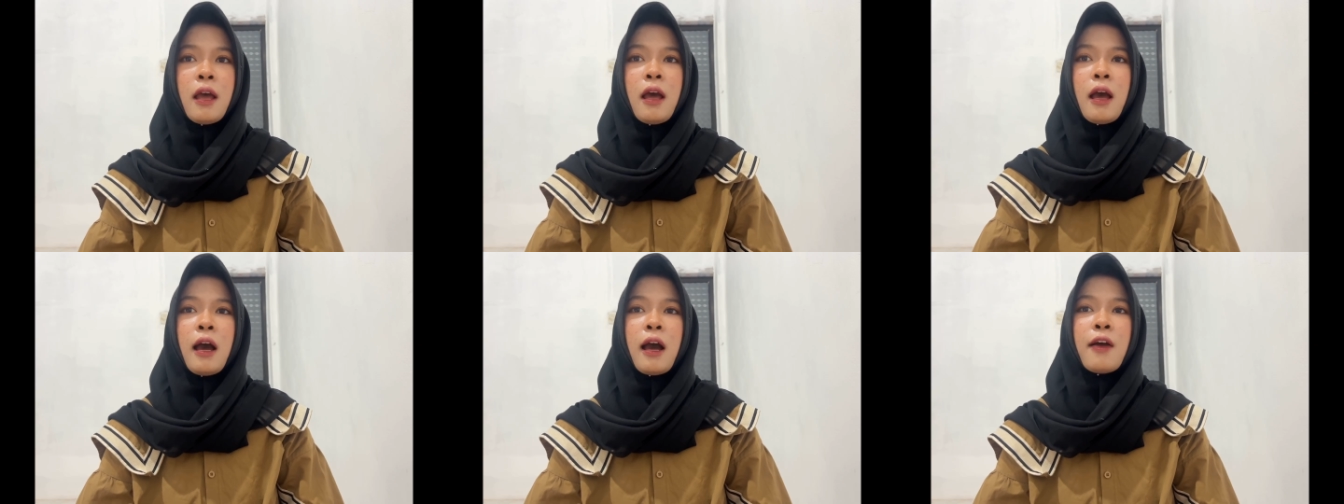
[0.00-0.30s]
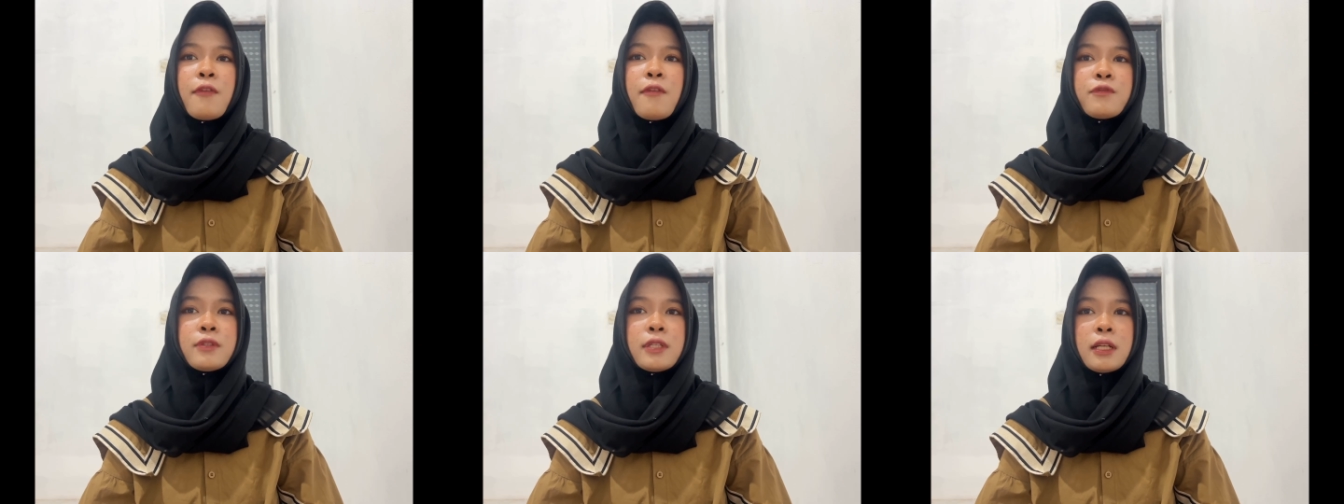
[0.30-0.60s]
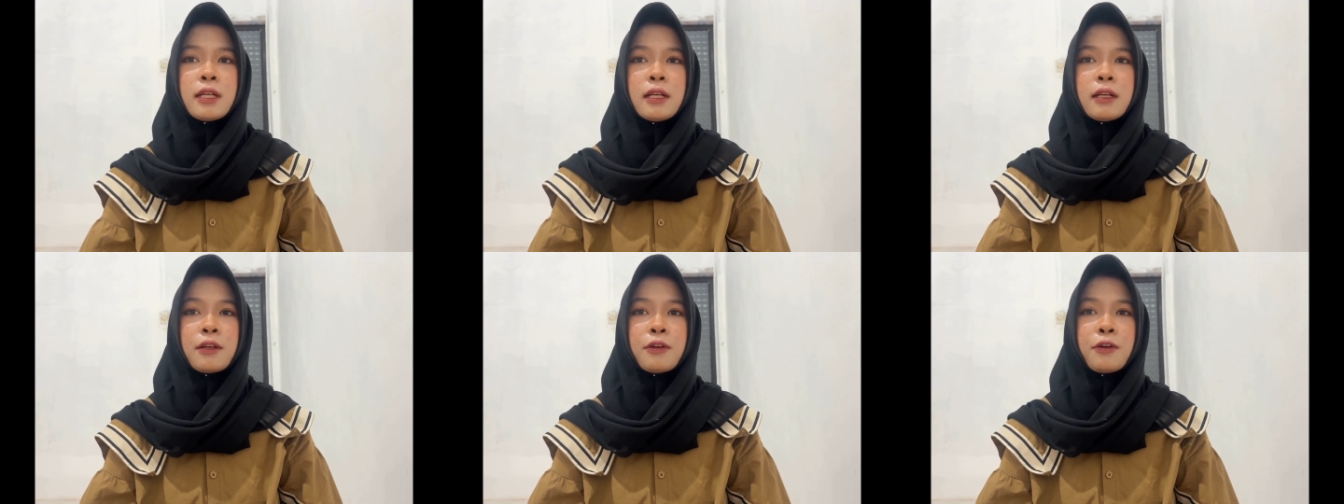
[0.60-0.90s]

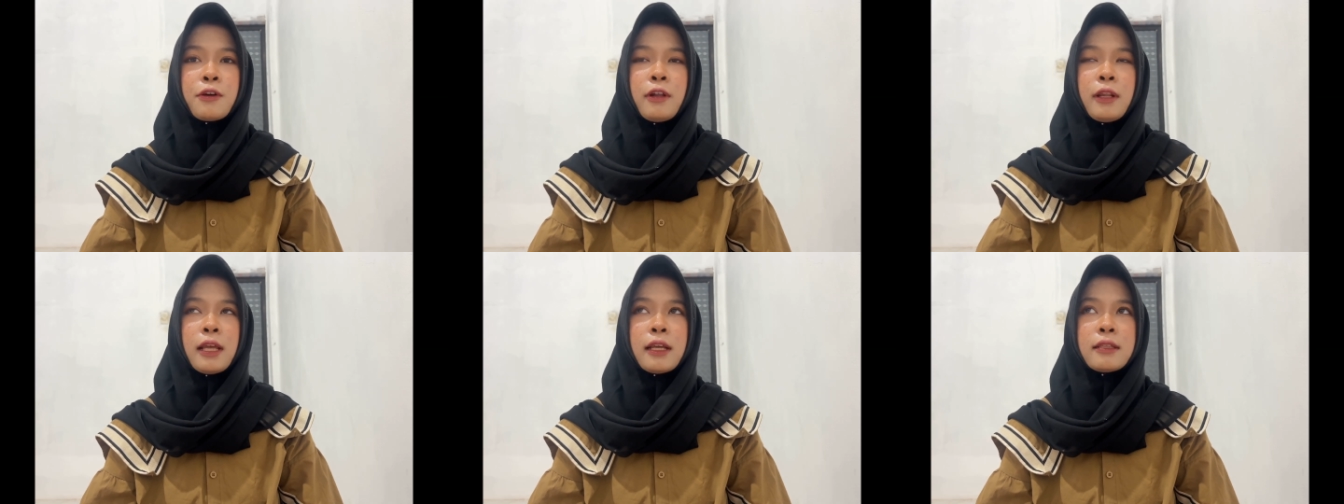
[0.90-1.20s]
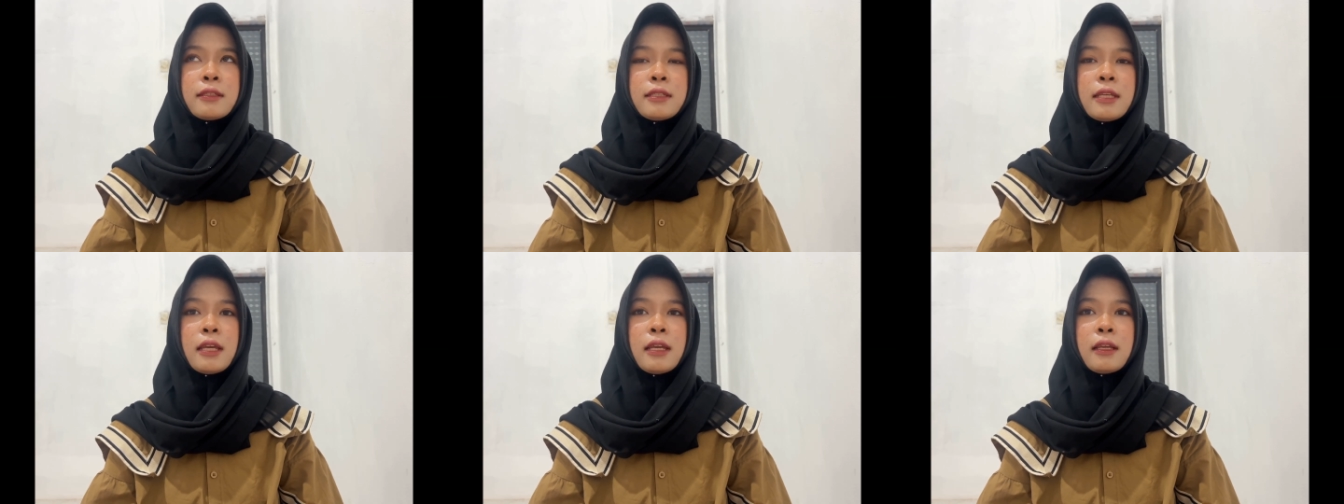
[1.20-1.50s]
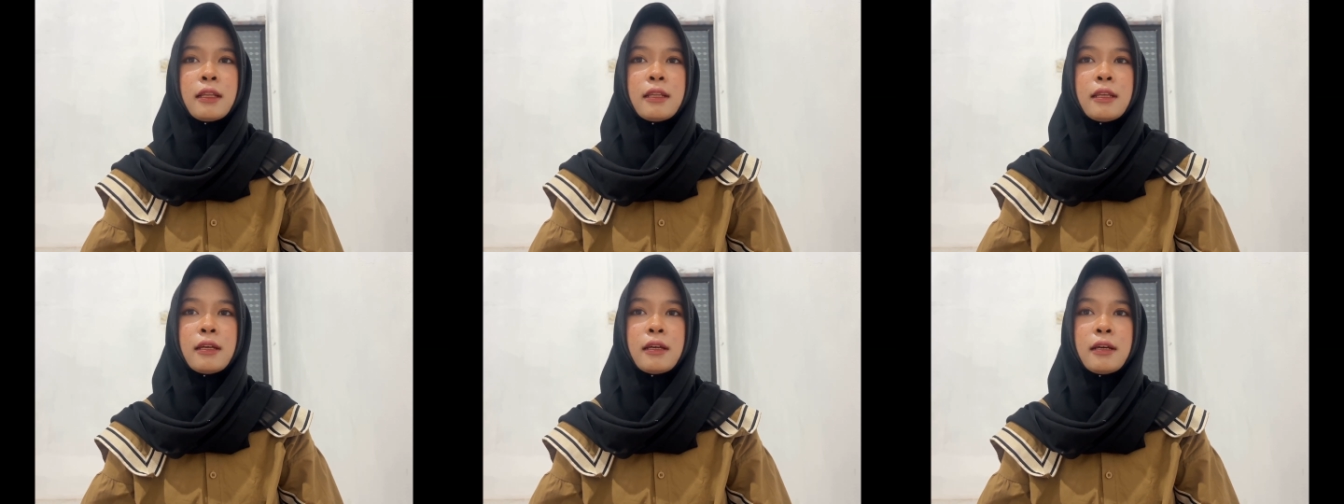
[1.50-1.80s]
After
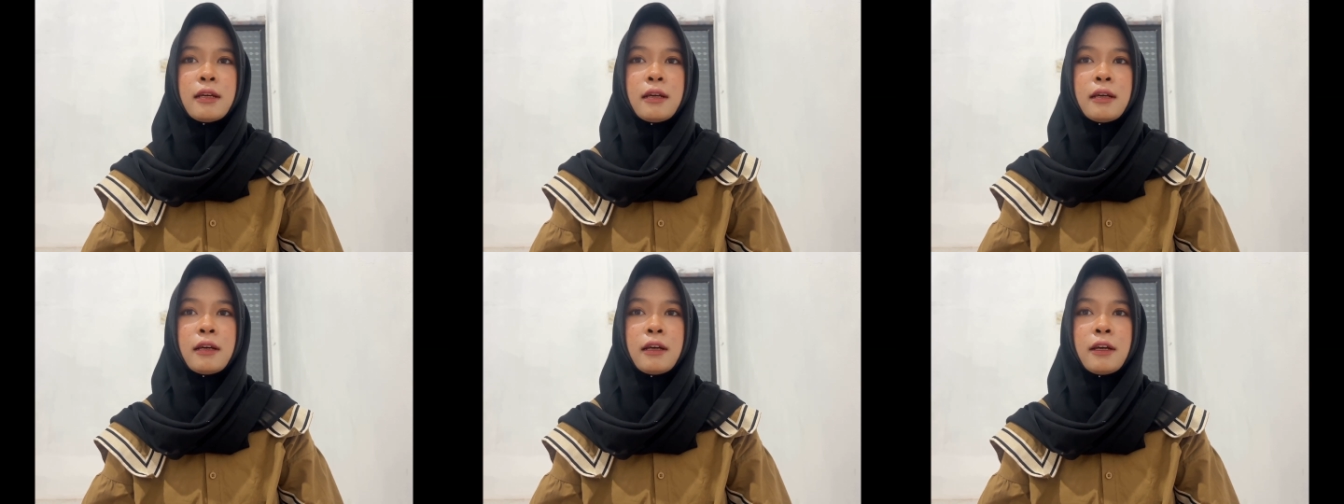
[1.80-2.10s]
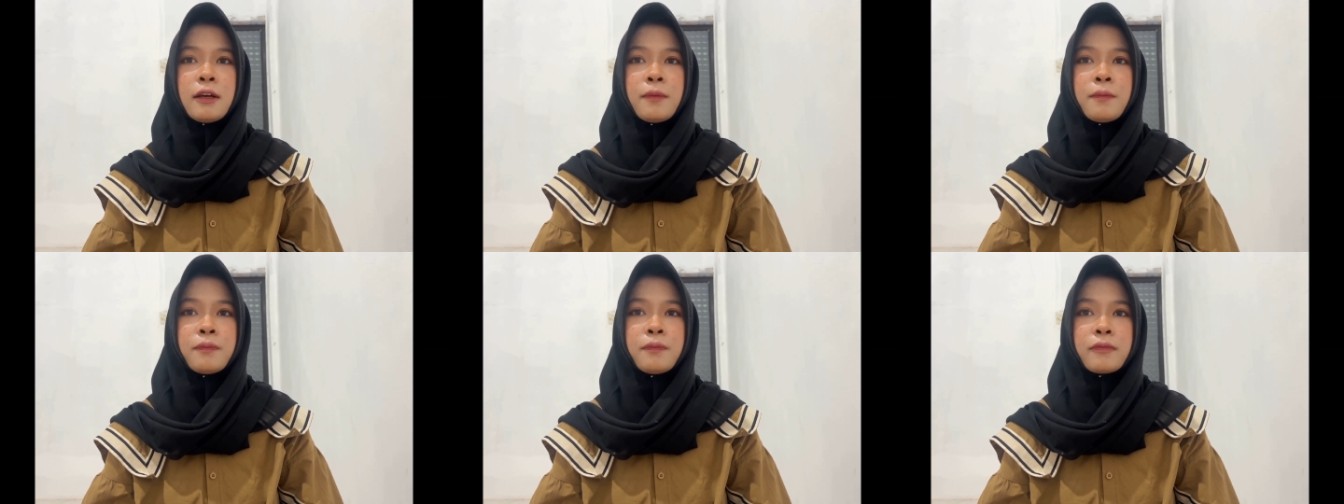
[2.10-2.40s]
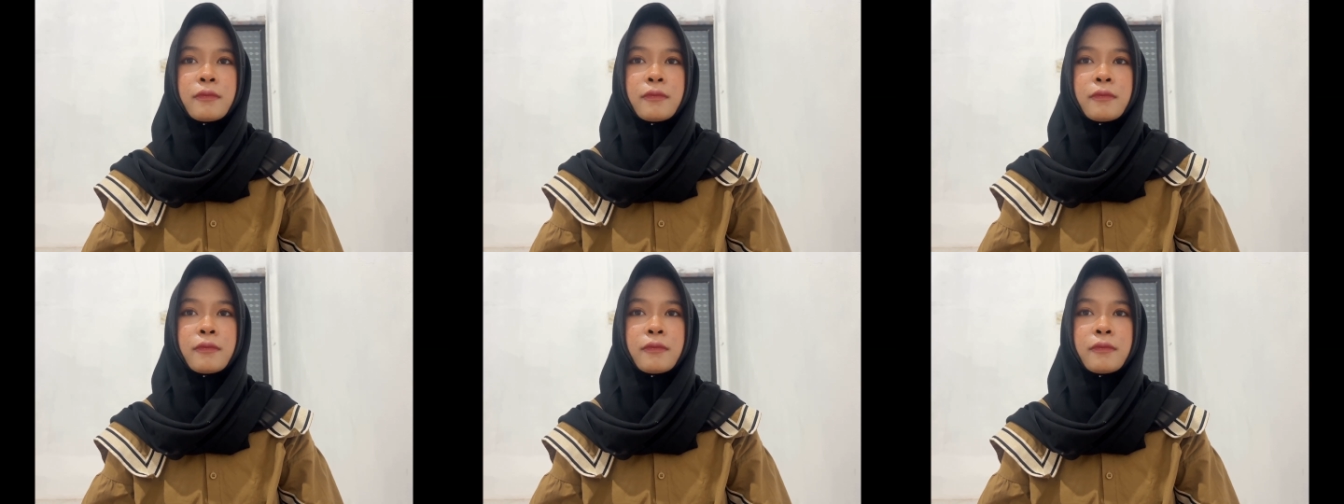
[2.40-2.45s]
collecting the